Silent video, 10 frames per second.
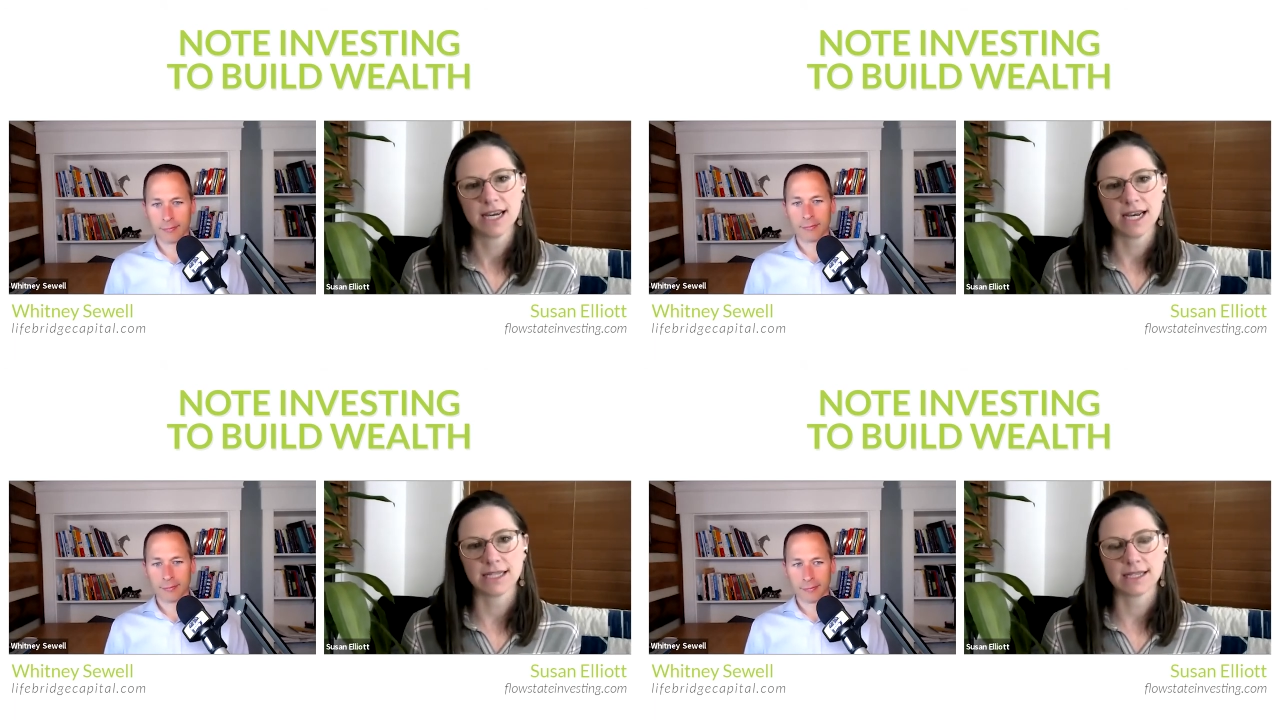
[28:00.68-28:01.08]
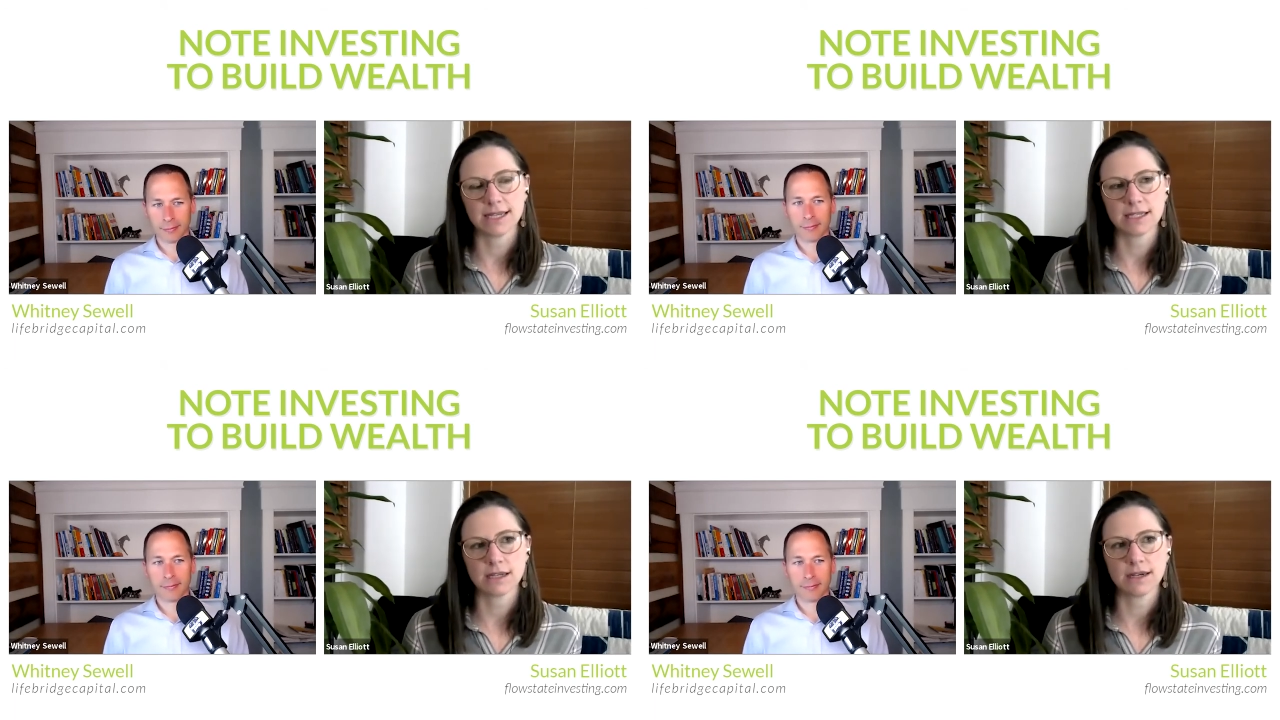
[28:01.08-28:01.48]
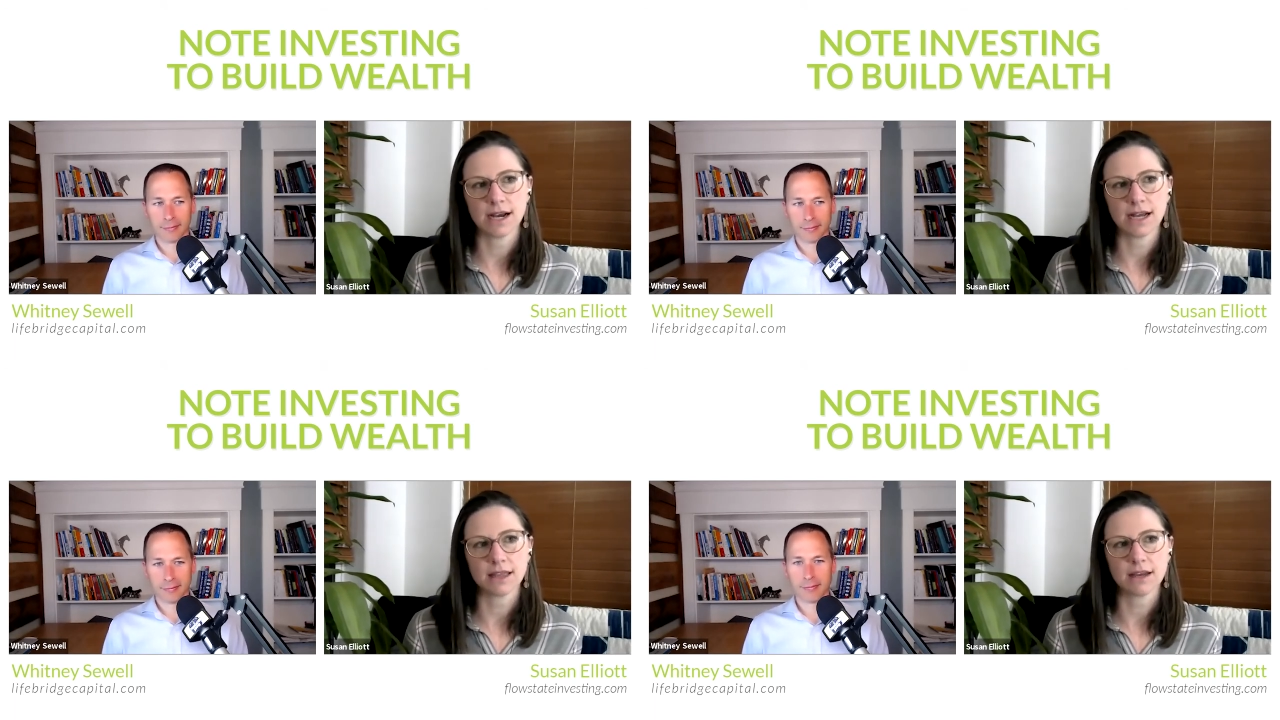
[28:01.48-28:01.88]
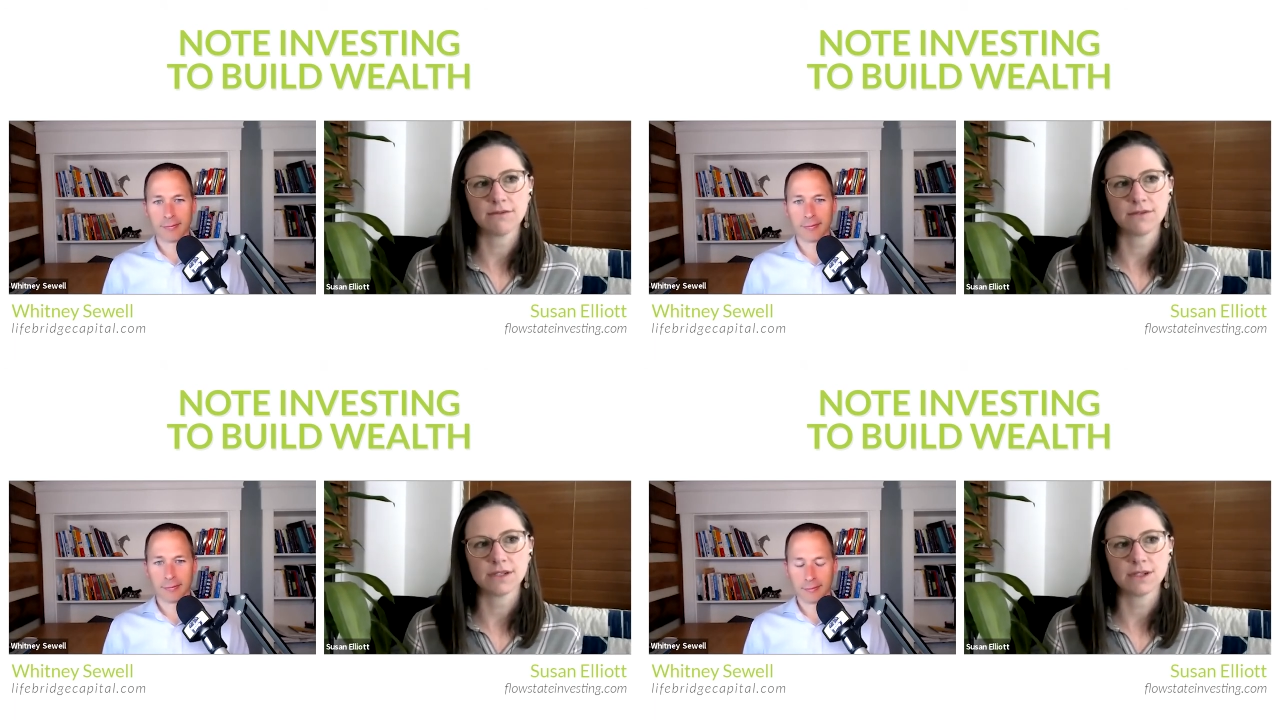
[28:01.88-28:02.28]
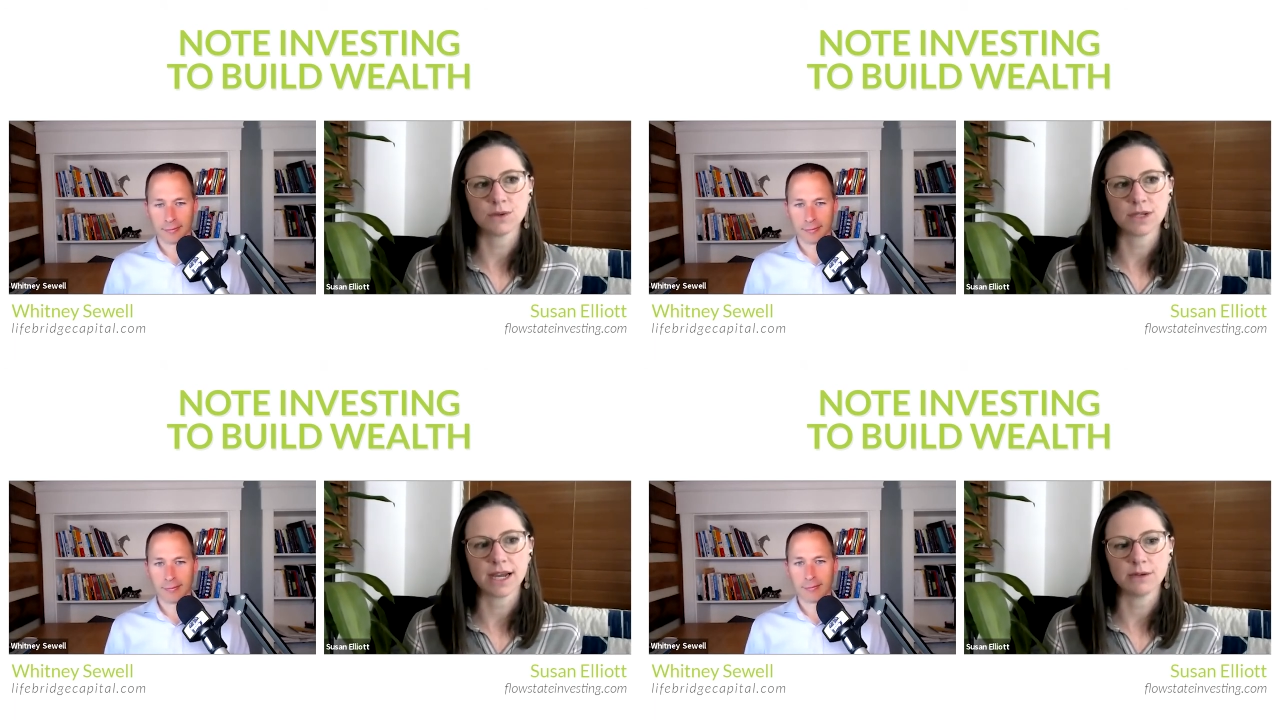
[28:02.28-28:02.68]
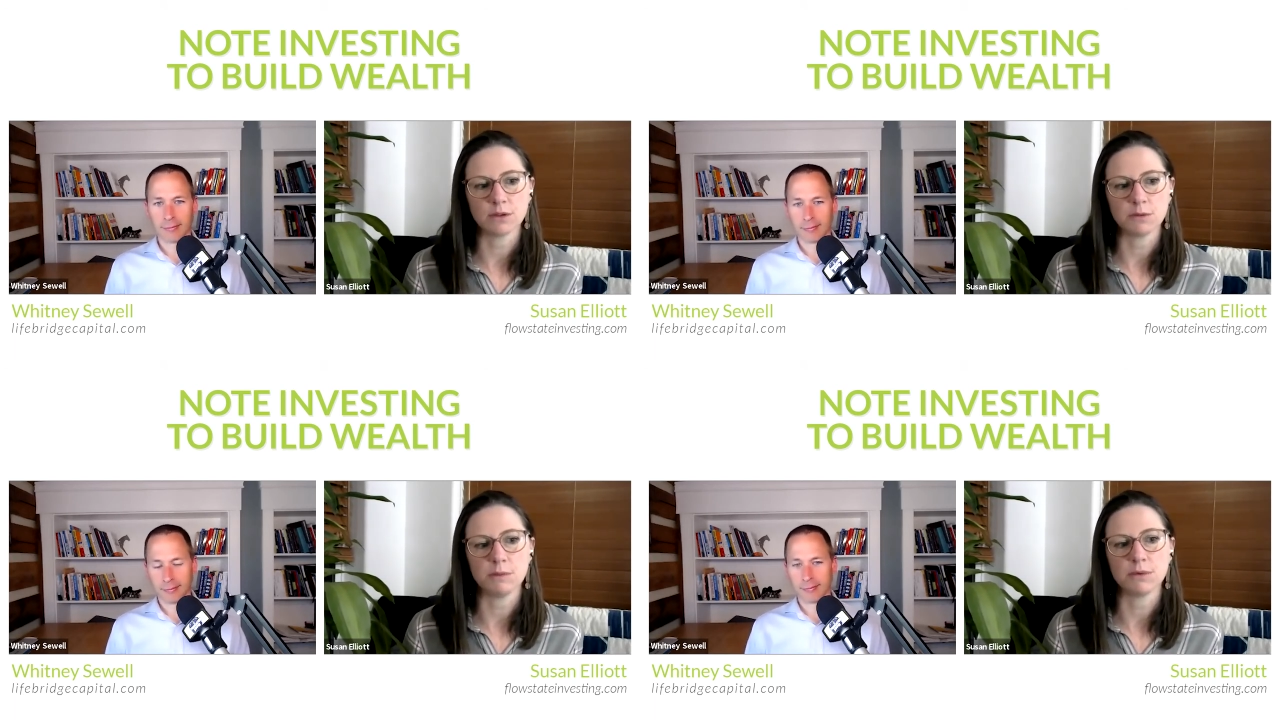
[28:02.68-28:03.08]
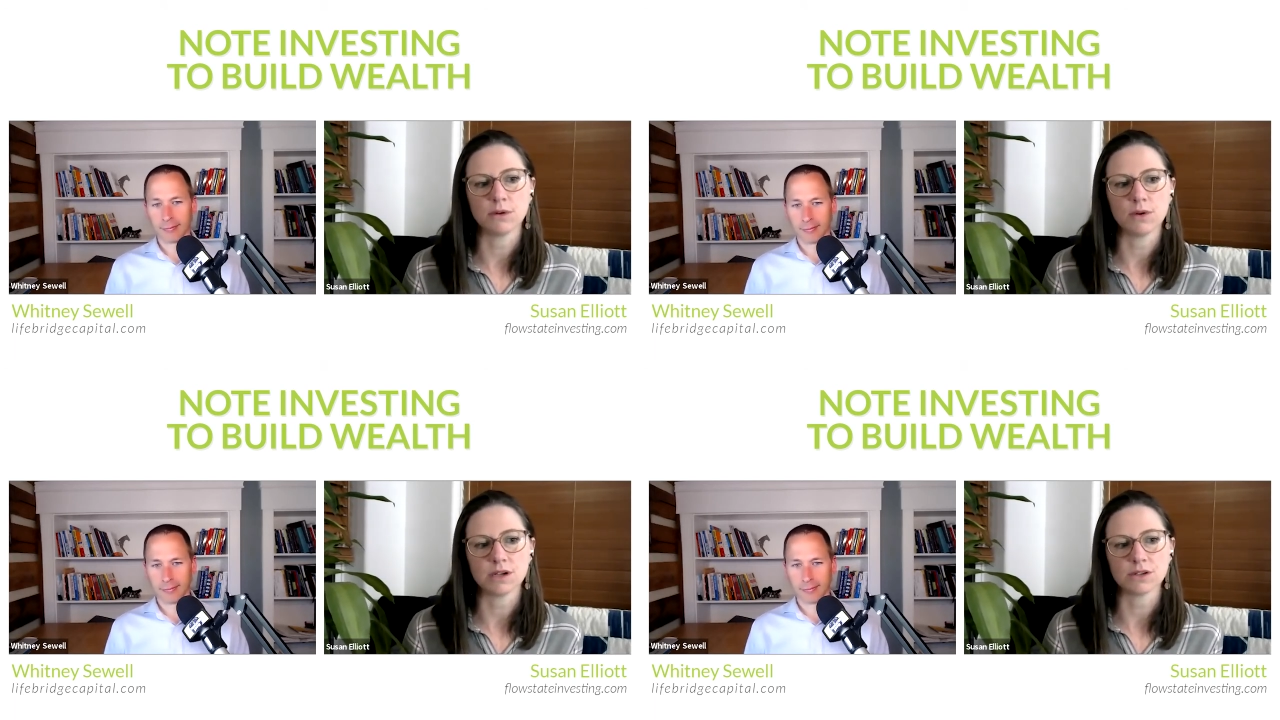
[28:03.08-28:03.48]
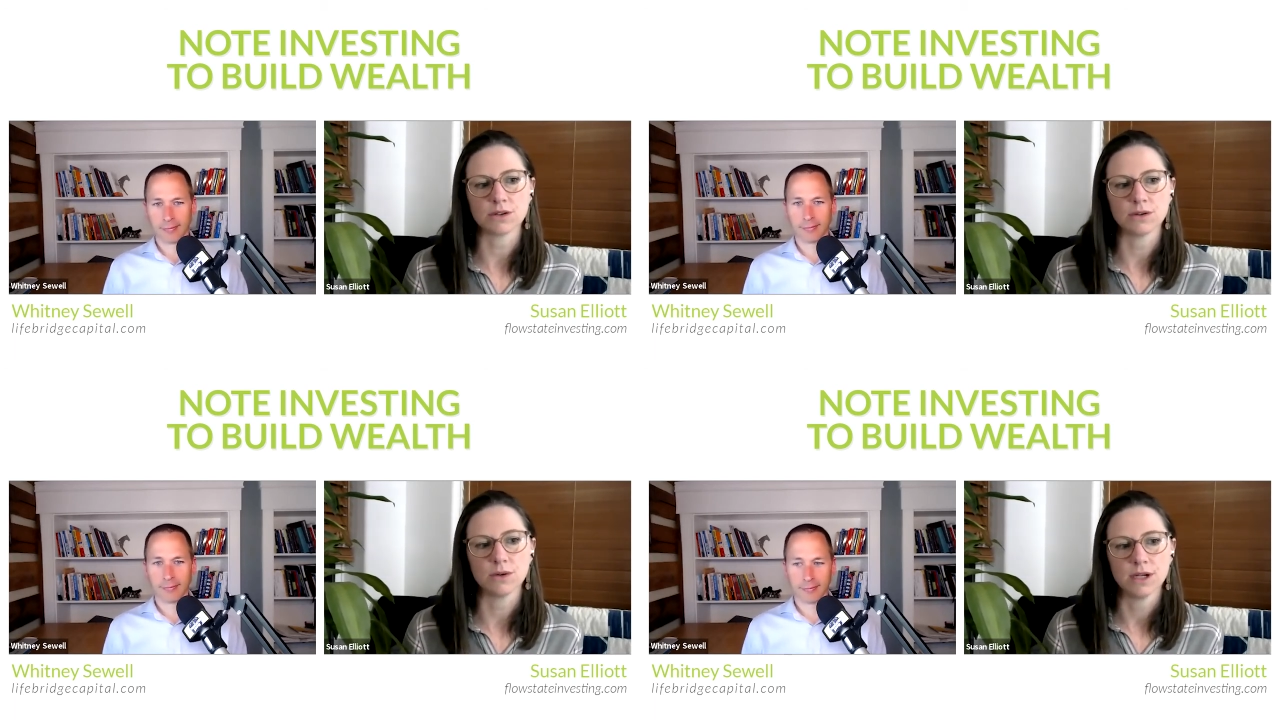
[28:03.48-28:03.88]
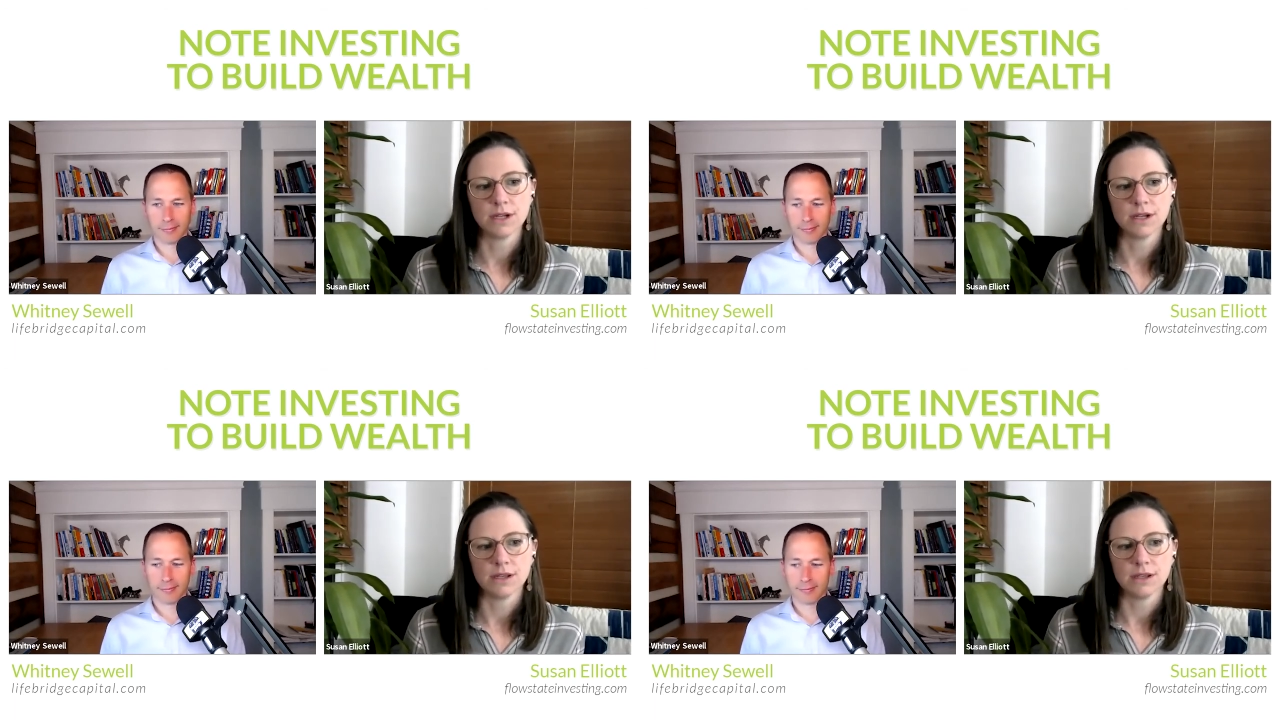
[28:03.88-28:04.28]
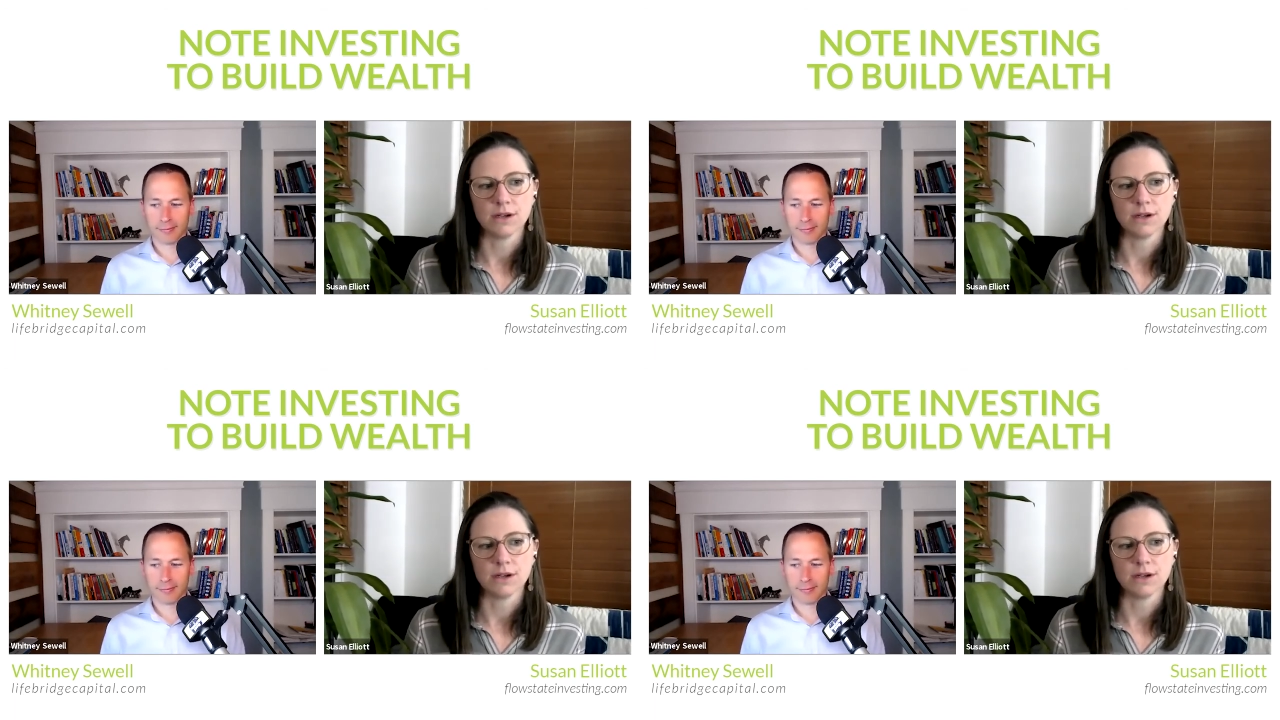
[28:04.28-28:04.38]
Speaker 1: it's, it's a, I love to align with people who also, you